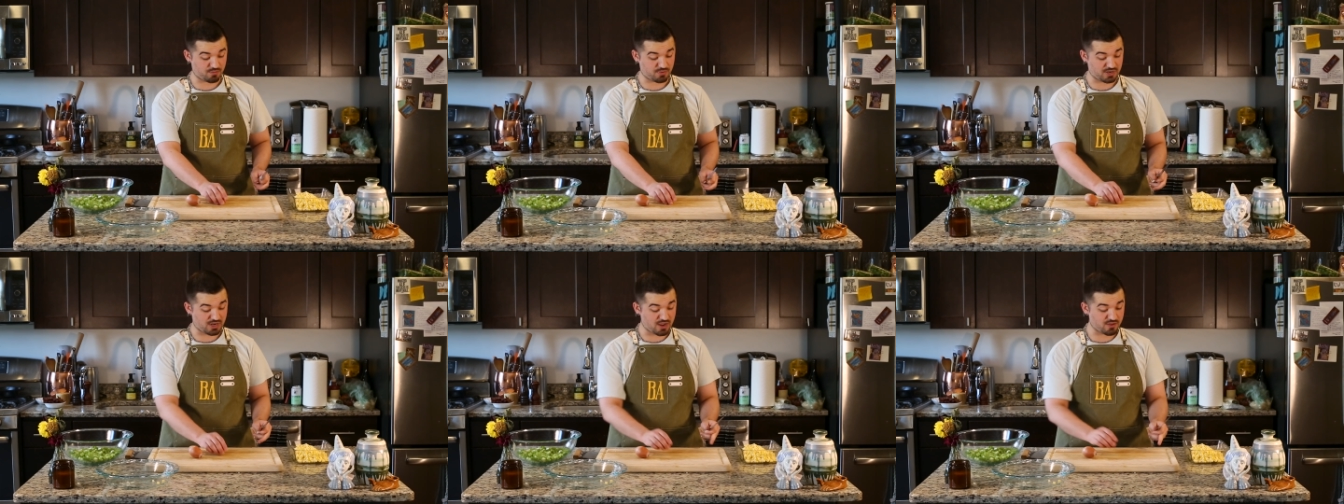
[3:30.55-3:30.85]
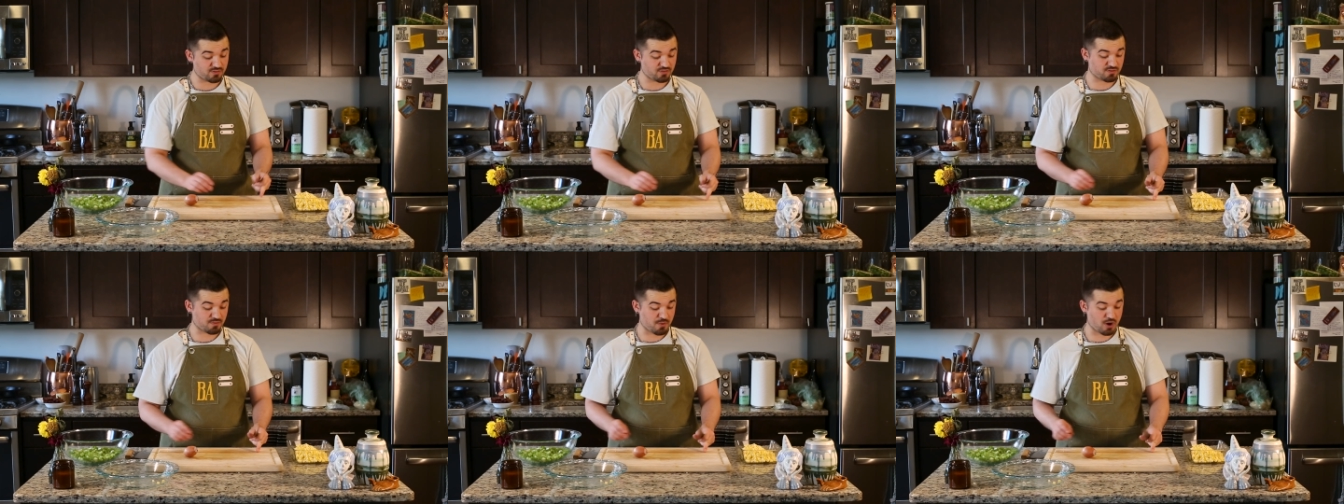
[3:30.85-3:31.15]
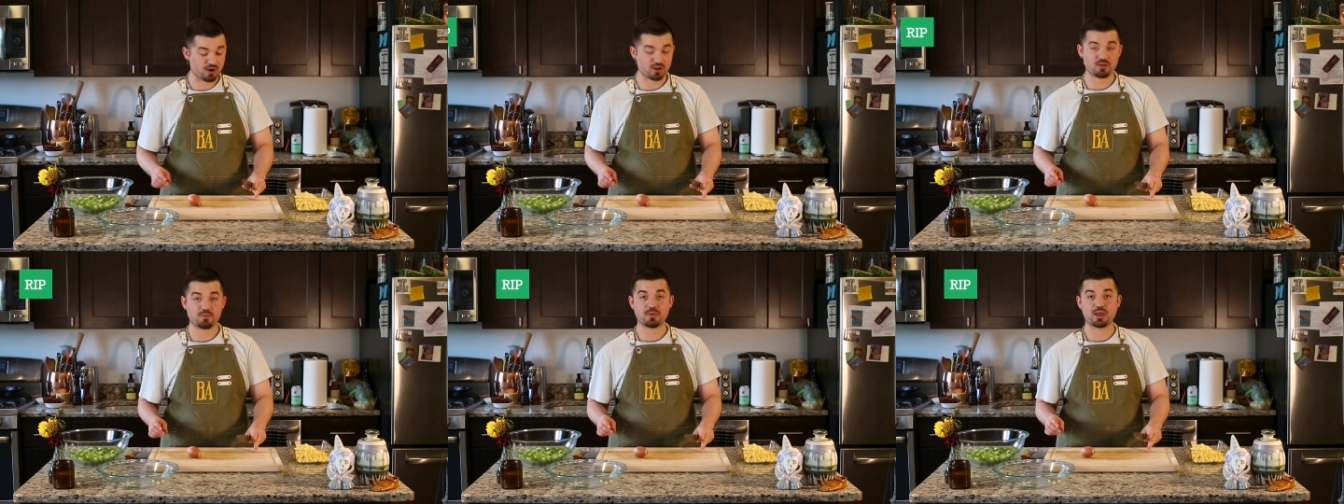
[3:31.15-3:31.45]
But now there's a
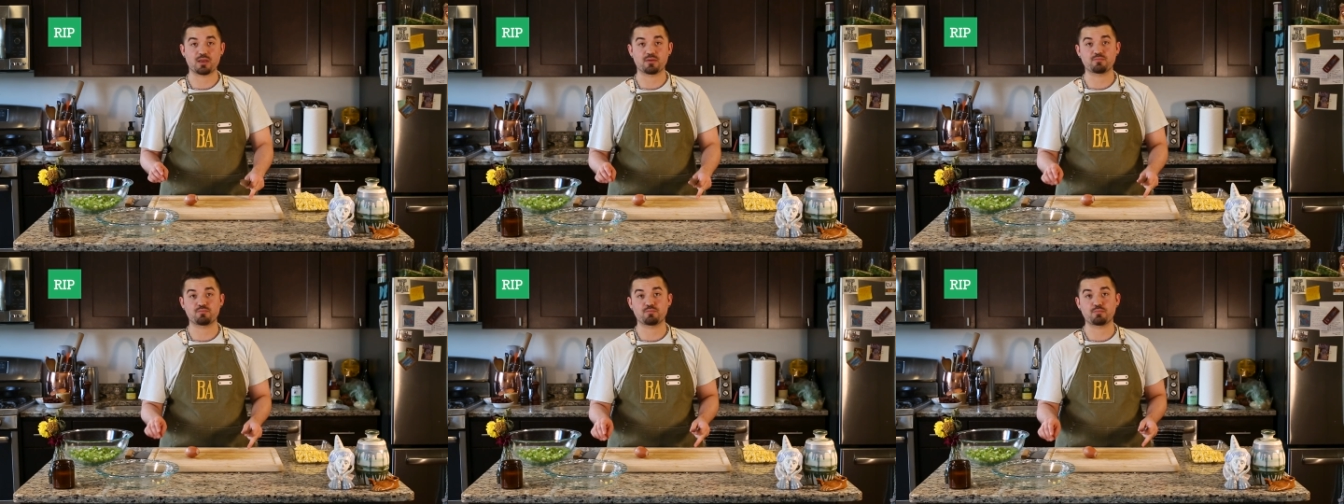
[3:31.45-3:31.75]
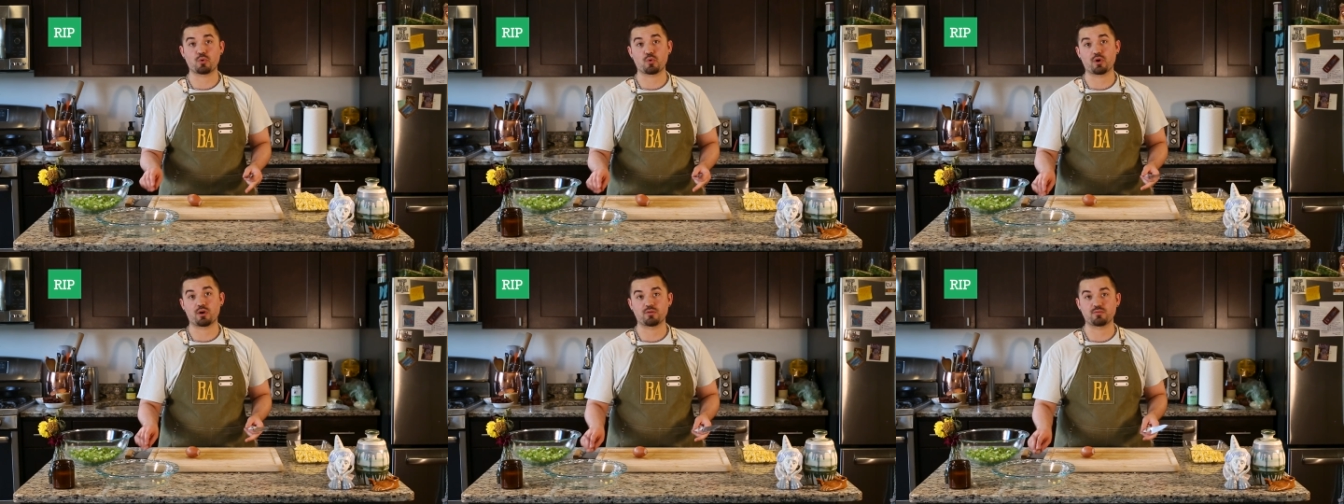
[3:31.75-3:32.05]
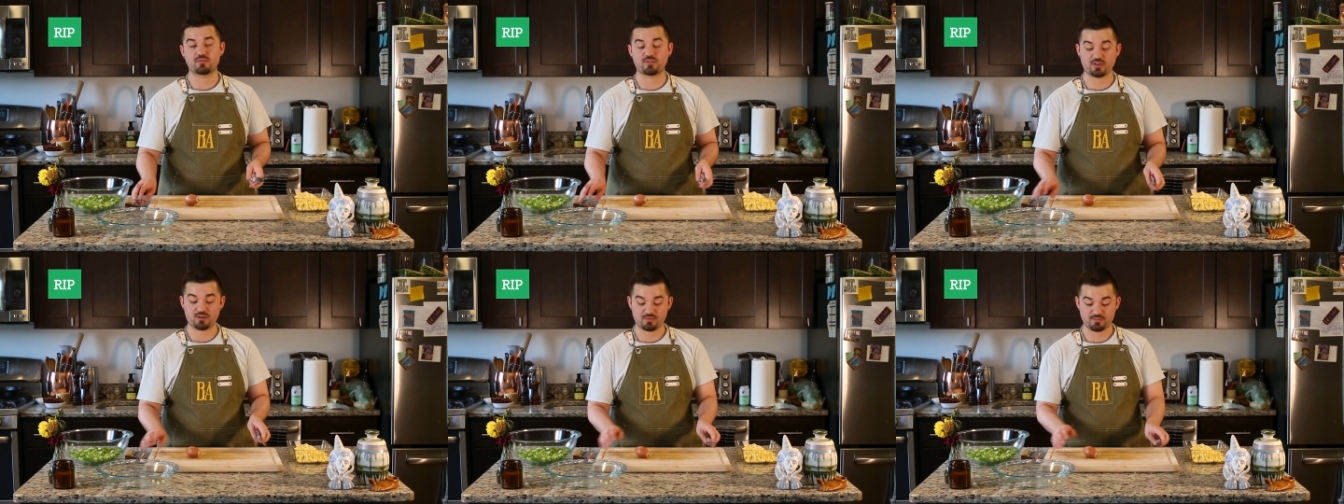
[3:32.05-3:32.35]
mark on my board,
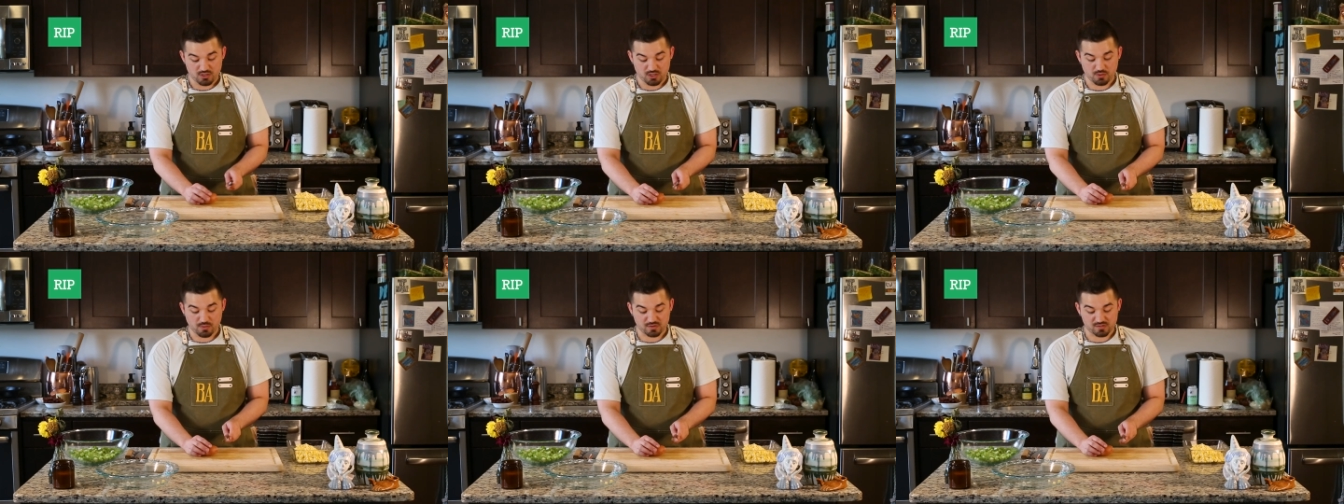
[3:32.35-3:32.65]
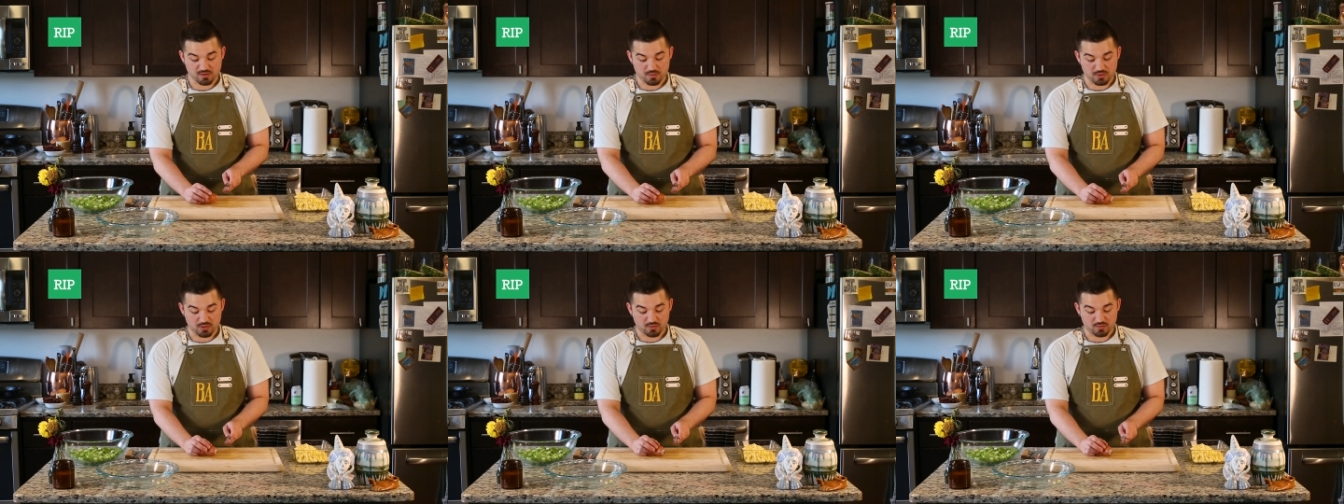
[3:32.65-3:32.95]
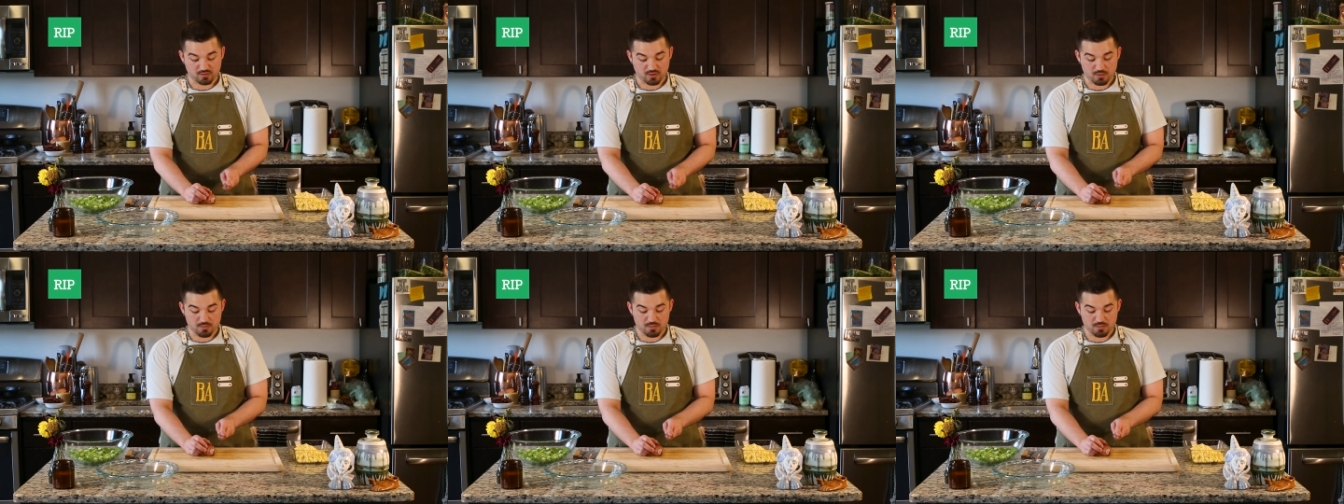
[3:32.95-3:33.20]
so... You want something, Lisa?